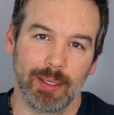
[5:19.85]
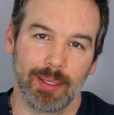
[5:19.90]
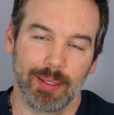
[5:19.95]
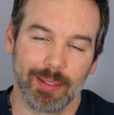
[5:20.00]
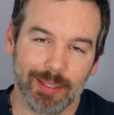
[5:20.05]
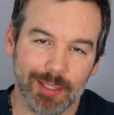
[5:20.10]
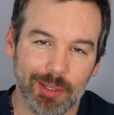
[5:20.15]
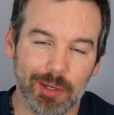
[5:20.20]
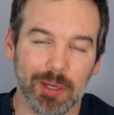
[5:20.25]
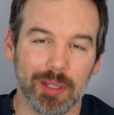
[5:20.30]

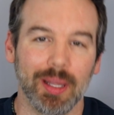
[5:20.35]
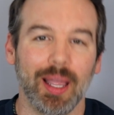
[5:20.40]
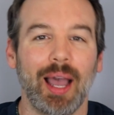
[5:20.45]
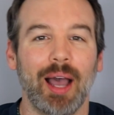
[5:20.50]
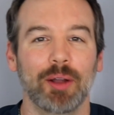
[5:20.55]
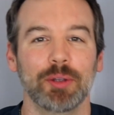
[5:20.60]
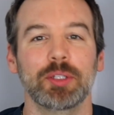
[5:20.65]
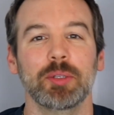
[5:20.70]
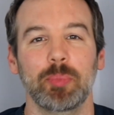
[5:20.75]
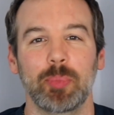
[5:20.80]
You're
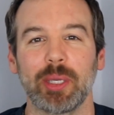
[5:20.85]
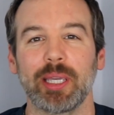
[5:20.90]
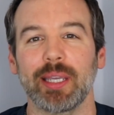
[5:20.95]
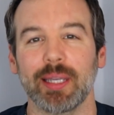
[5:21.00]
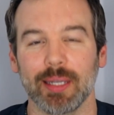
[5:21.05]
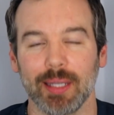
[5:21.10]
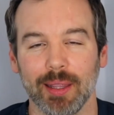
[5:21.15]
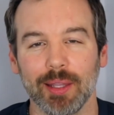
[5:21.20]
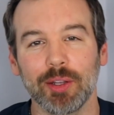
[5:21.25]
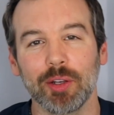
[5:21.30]
allowed to
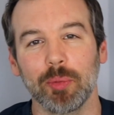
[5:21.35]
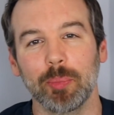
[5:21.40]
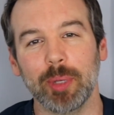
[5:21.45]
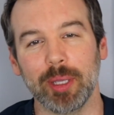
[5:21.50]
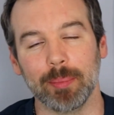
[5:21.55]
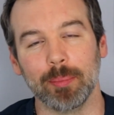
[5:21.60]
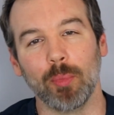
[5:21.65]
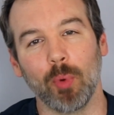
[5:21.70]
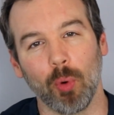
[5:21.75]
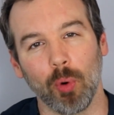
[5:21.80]
be a little
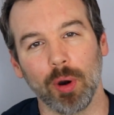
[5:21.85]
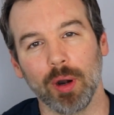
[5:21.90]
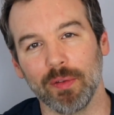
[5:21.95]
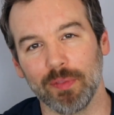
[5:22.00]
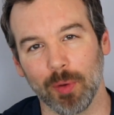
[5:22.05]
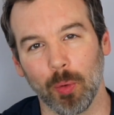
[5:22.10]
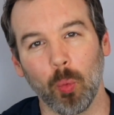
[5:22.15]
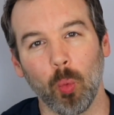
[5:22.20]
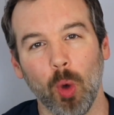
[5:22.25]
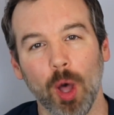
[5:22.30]
bit more of
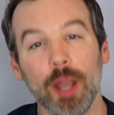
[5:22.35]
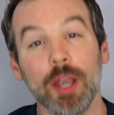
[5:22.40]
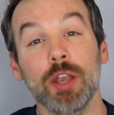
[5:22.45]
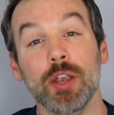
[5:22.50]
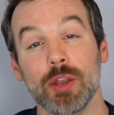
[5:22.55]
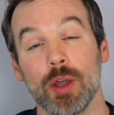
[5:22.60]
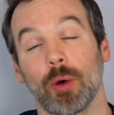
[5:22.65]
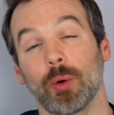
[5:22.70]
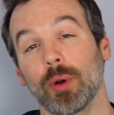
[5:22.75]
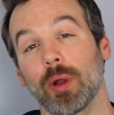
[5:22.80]
a
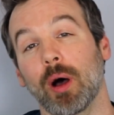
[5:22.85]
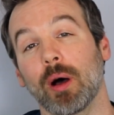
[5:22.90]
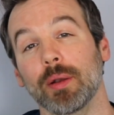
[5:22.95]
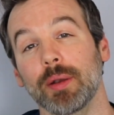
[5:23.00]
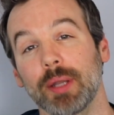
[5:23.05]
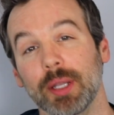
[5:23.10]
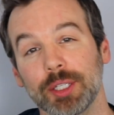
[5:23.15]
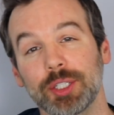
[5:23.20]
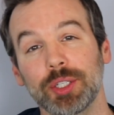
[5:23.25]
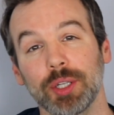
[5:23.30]
one-note
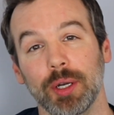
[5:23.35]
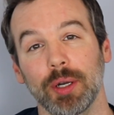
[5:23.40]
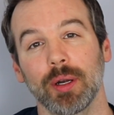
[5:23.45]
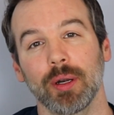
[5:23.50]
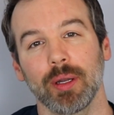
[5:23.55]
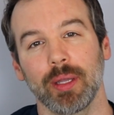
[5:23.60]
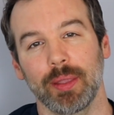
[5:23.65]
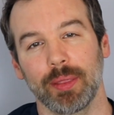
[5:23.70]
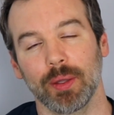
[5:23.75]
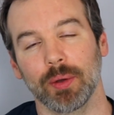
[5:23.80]

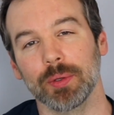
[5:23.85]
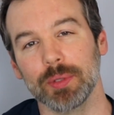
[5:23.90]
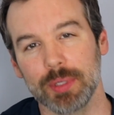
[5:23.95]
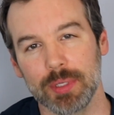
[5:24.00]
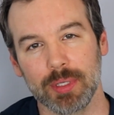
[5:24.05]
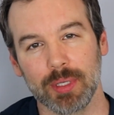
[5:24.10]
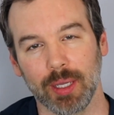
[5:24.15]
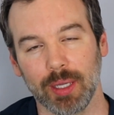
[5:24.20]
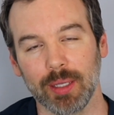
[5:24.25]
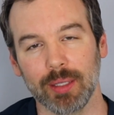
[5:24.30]
auditioner in those
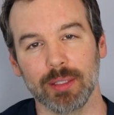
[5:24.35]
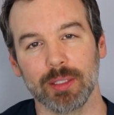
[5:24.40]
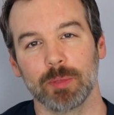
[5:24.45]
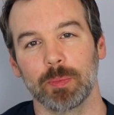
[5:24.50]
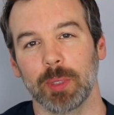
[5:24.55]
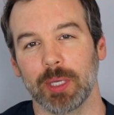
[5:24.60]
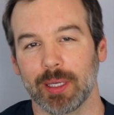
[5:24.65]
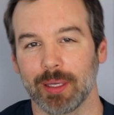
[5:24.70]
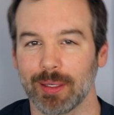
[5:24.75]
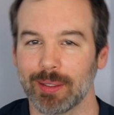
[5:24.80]
scenes
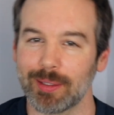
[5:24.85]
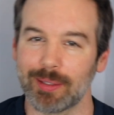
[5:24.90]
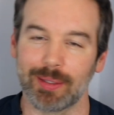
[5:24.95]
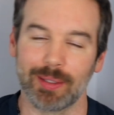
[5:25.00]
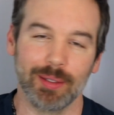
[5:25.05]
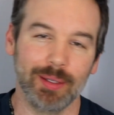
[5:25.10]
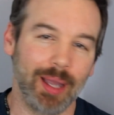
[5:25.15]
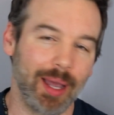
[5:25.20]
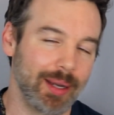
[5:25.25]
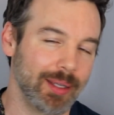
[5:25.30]
because
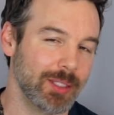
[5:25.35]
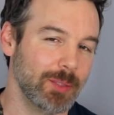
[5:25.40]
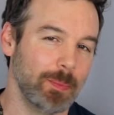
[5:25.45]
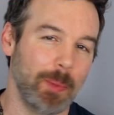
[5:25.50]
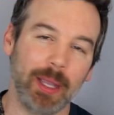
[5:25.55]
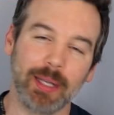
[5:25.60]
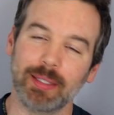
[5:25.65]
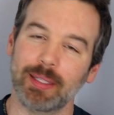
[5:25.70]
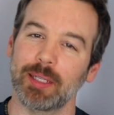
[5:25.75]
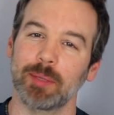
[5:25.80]
they're not
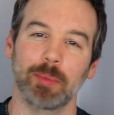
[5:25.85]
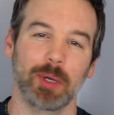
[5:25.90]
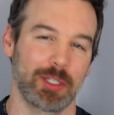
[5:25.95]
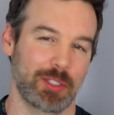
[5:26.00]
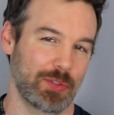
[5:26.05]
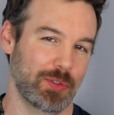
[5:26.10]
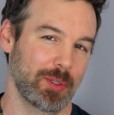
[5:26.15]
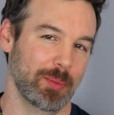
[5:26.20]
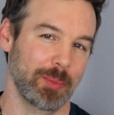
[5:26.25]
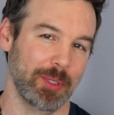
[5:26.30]
expecting
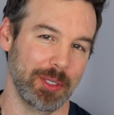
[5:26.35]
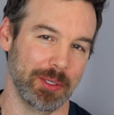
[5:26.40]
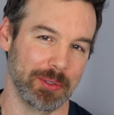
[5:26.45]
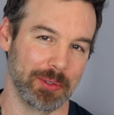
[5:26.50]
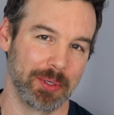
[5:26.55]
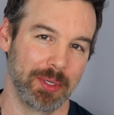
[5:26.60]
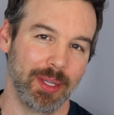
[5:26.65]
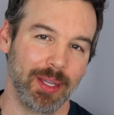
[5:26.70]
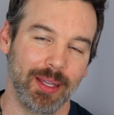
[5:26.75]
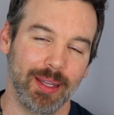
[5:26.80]
much from you.
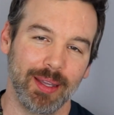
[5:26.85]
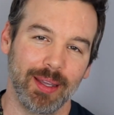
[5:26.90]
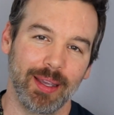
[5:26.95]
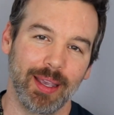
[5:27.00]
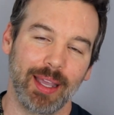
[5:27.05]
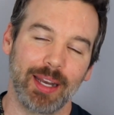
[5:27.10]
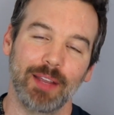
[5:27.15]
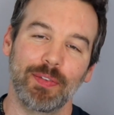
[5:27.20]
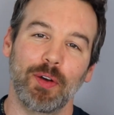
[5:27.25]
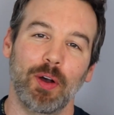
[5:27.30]

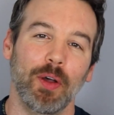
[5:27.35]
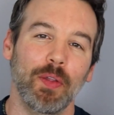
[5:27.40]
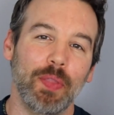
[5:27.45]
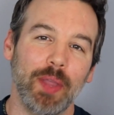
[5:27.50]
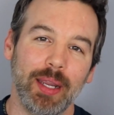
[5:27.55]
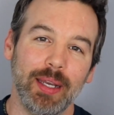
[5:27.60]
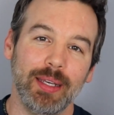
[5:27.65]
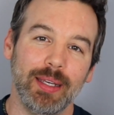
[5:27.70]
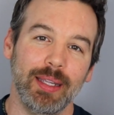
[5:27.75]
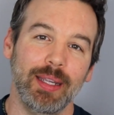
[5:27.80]
And if all
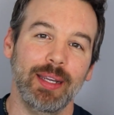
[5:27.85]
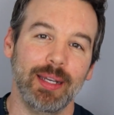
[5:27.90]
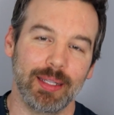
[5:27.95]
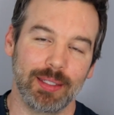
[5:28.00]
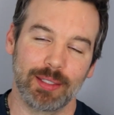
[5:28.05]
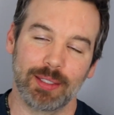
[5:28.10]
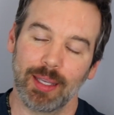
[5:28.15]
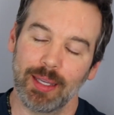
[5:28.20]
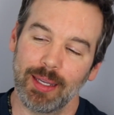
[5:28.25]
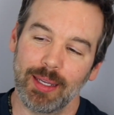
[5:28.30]
they need
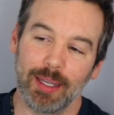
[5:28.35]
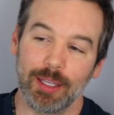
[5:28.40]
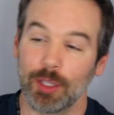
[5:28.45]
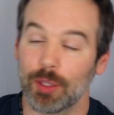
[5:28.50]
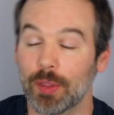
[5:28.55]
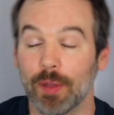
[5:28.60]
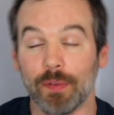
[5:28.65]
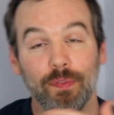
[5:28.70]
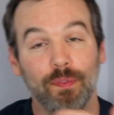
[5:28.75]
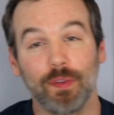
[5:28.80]
is
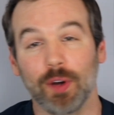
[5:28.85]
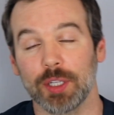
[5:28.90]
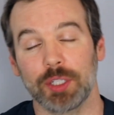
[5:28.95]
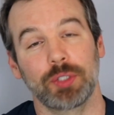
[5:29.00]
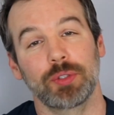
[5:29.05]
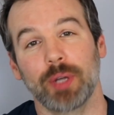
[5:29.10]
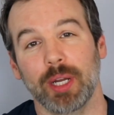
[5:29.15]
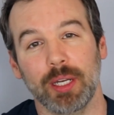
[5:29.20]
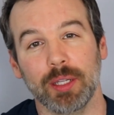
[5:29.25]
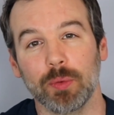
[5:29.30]
the
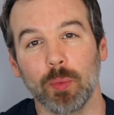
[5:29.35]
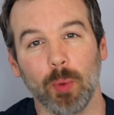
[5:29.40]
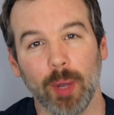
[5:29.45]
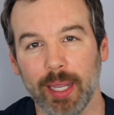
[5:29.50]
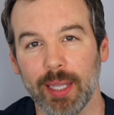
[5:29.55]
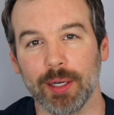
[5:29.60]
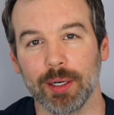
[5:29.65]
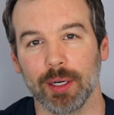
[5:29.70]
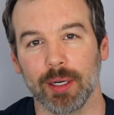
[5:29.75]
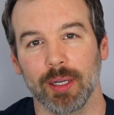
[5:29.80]
frustrated
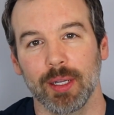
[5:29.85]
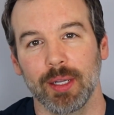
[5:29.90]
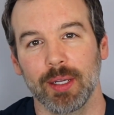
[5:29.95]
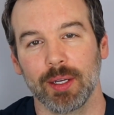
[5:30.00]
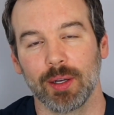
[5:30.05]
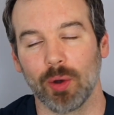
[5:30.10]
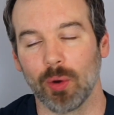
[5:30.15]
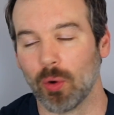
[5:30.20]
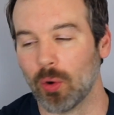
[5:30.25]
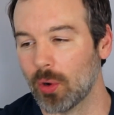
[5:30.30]
waiter
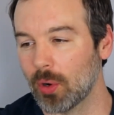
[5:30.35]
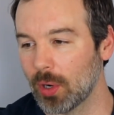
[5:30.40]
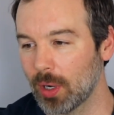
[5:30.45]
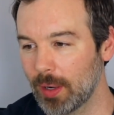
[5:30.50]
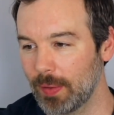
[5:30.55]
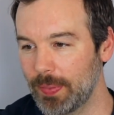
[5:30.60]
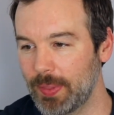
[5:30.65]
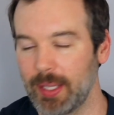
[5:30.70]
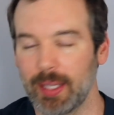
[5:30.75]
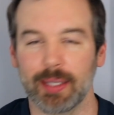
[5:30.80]

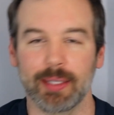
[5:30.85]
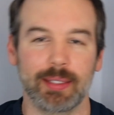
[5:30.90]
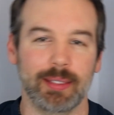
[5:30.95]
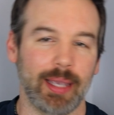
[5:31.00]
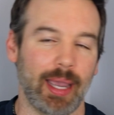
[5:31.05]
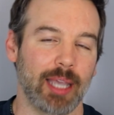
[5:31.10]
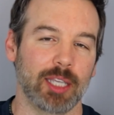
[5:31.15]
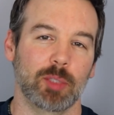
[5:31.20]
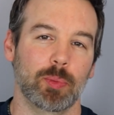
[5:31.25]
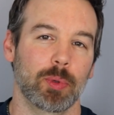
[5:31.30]
or the
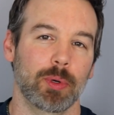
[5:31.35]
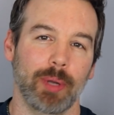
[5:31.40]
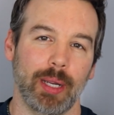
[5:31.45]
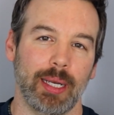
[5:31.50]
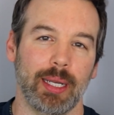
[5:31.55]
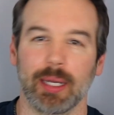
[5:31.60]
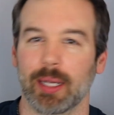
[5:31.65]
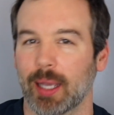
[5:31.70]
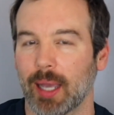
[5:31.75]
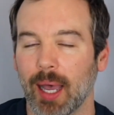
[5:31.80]

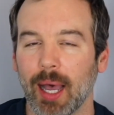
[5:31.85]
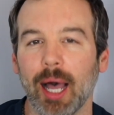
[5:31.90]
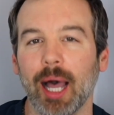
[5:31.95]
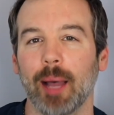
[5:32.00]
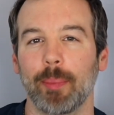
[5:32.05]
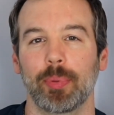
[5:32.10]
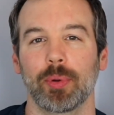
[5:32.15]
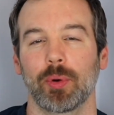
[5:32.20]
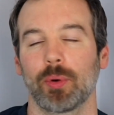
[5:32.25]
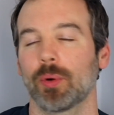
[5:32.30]
exasperated
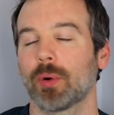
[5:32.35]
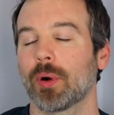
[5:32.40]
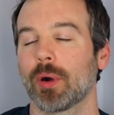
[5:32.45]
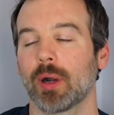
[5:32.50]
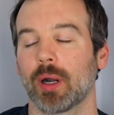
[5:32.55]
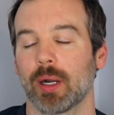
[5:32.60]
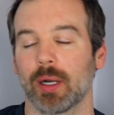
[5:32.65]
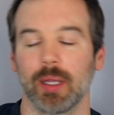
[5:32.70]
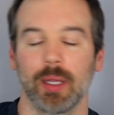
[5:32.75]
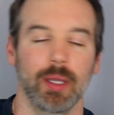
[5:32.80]
cop
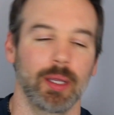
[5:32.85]
or